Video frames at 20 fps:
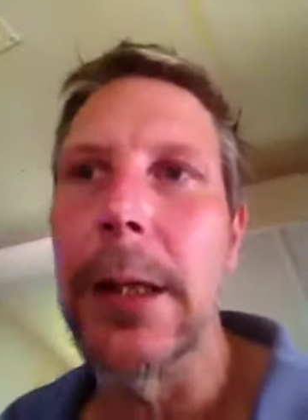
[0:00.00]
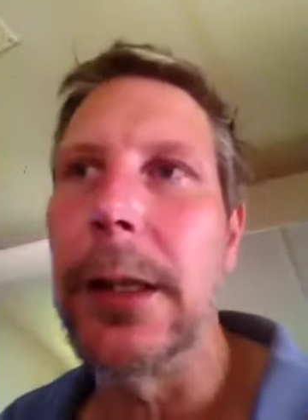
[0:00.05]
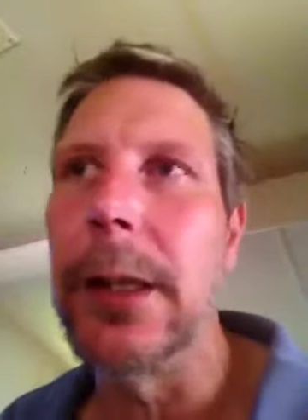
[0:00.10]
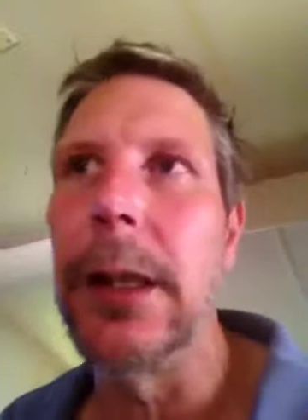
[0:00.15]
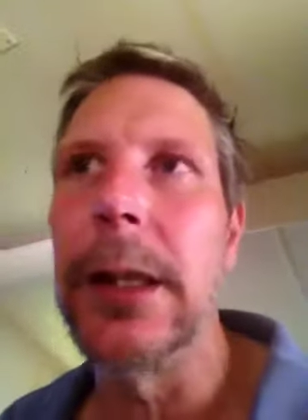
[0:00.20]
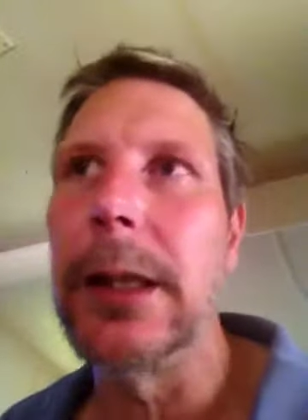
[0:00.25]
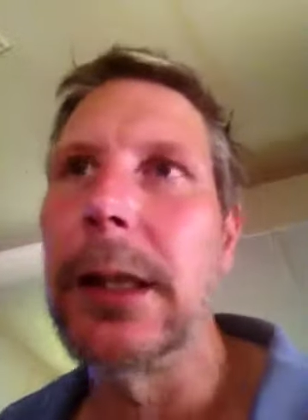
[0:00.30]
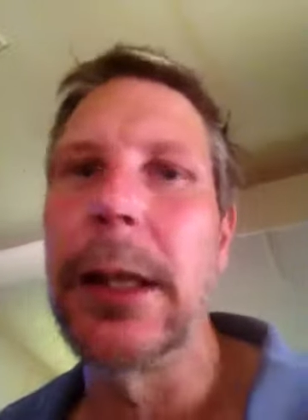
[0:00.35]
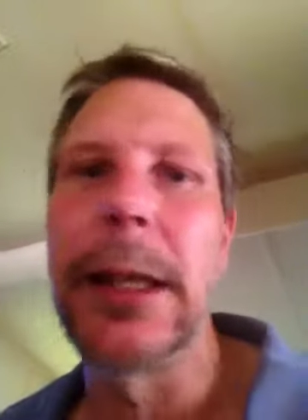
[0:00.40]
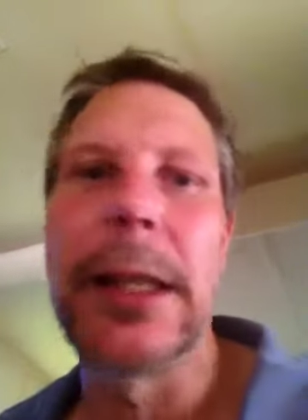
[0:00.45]

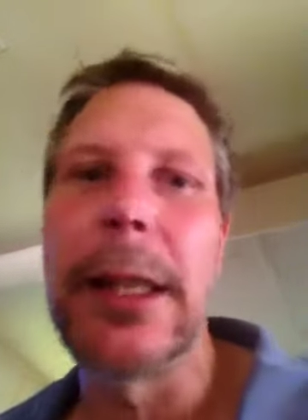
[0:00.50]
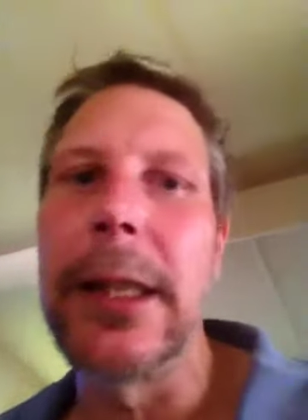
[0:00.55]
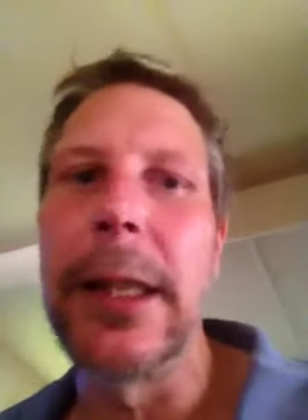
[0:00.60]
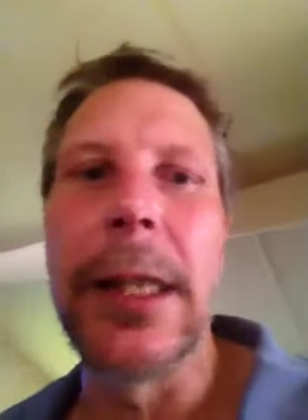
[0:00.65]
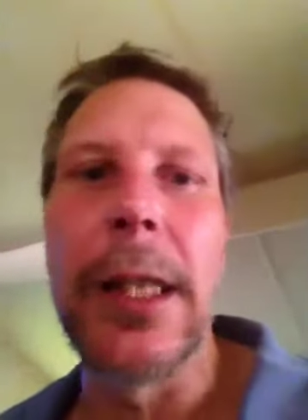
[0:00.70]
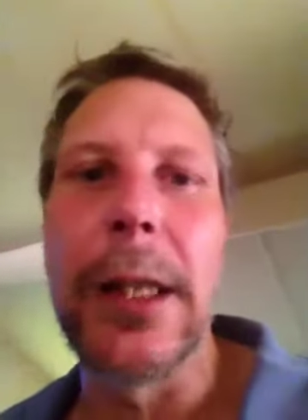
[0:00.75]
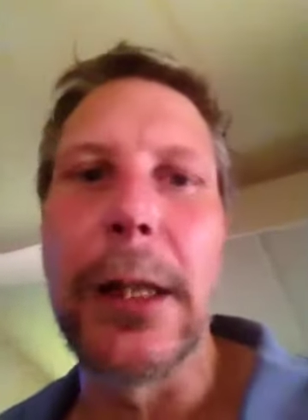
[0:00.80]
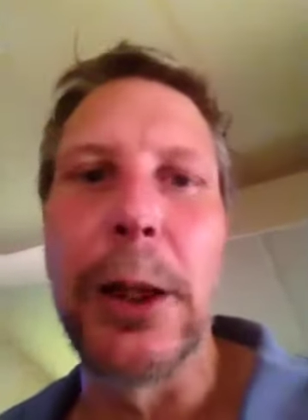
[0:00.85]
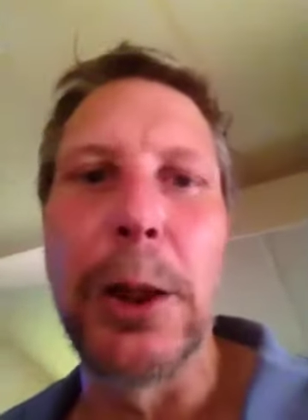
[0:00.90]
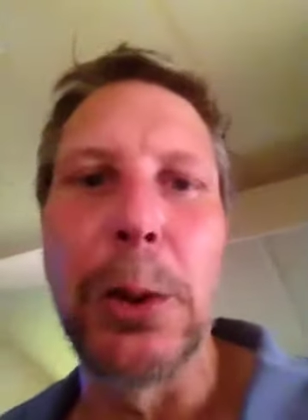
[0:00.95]
just sitting
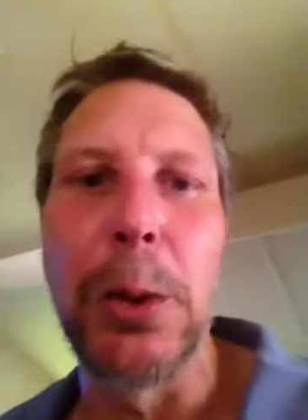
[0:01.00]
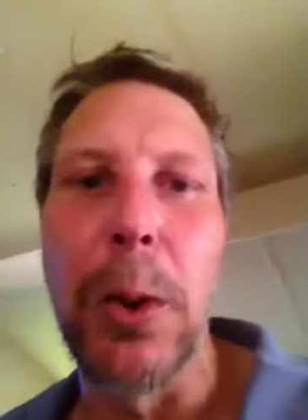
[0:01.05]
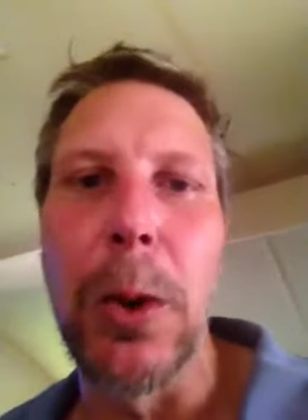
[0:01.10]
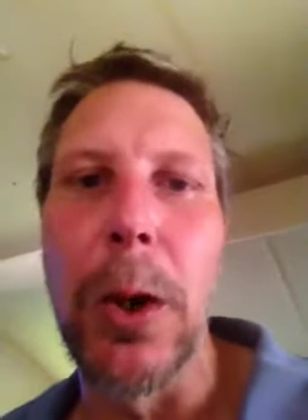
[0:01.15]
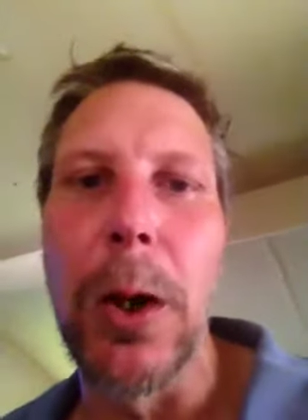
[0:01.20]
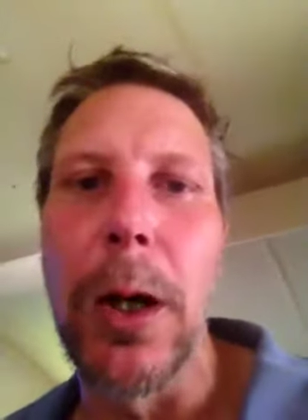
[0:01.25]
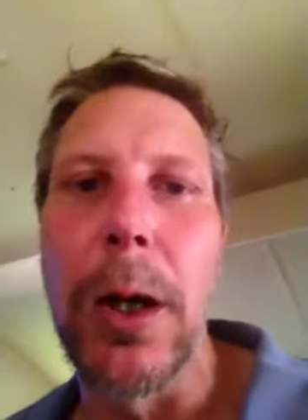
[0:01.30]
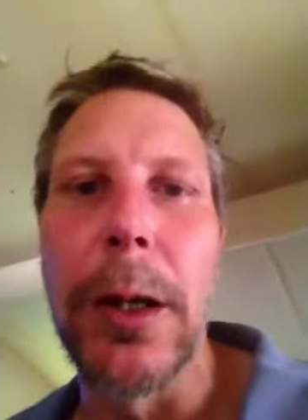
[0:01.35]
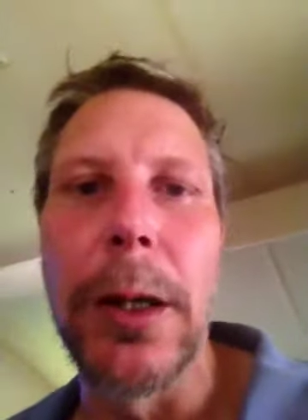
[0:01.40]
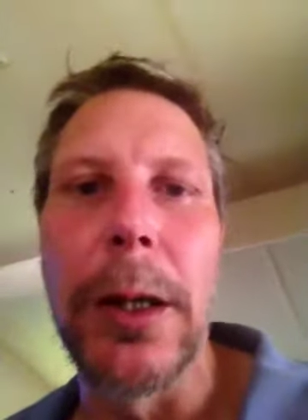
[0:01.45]
in a
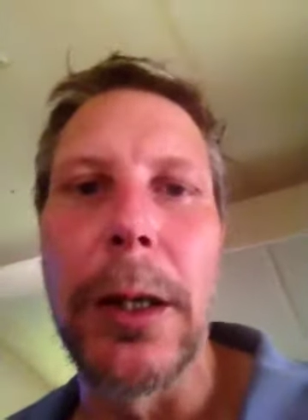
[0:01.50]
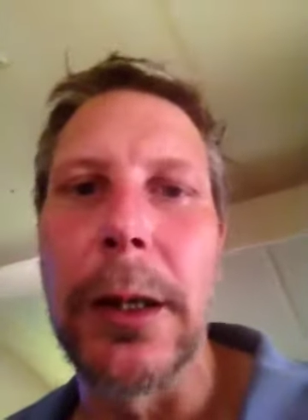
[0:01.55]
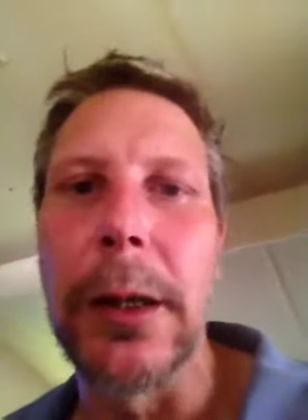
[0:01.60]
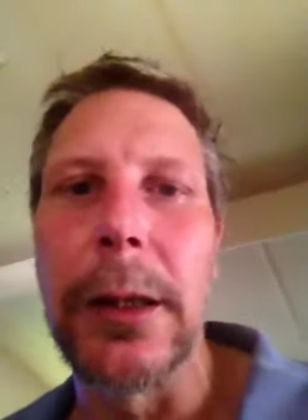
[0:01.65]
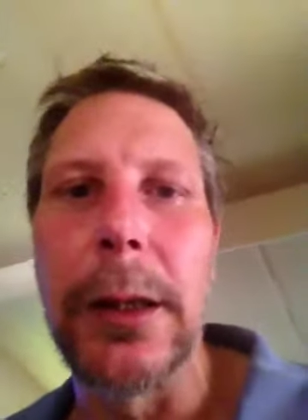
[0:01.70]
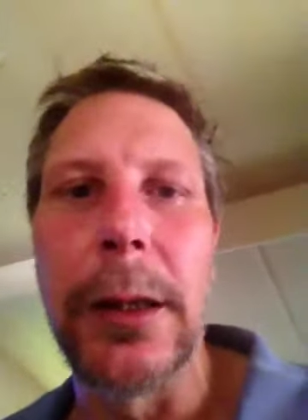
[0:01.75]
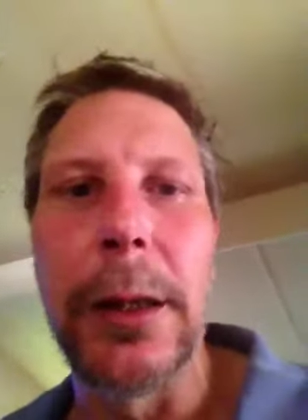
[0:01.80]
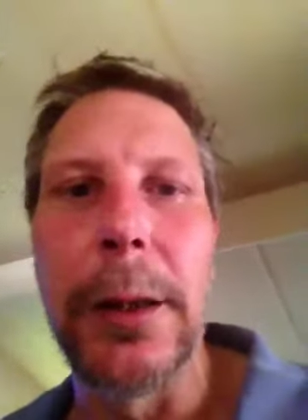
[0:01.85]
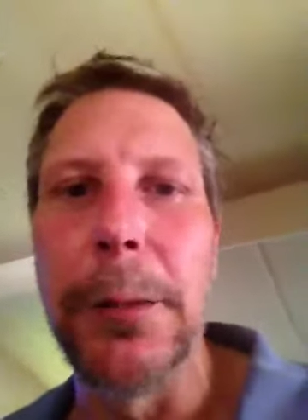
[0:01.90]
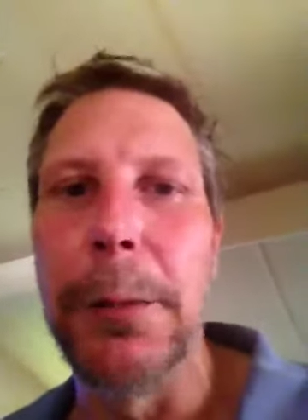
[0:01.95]
drawer that
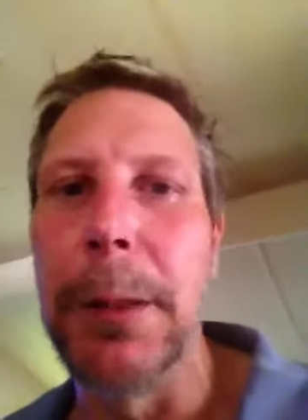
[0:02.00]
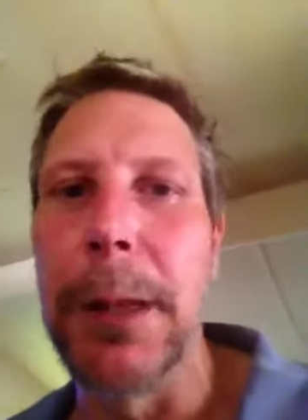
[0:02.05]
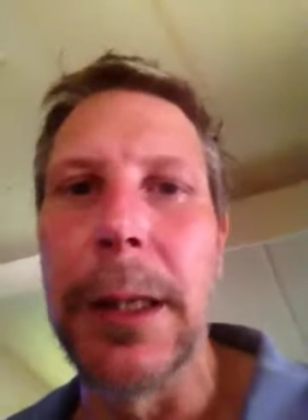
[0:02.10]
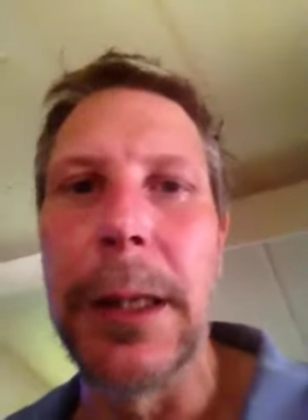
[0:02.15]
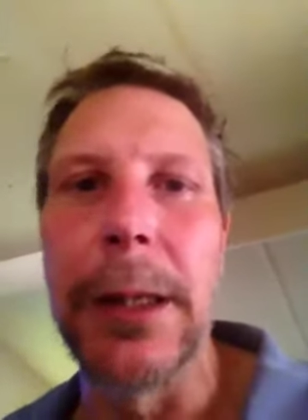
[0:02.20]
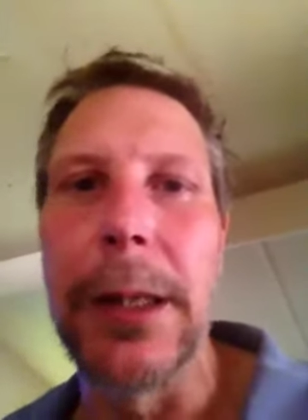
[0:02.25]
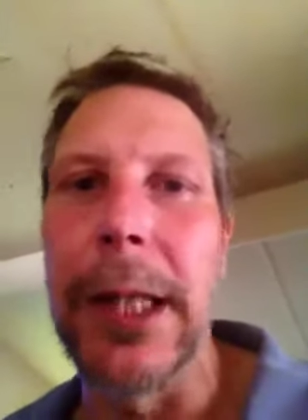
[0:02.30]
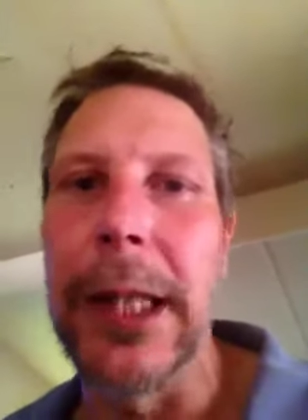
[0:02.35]
you've been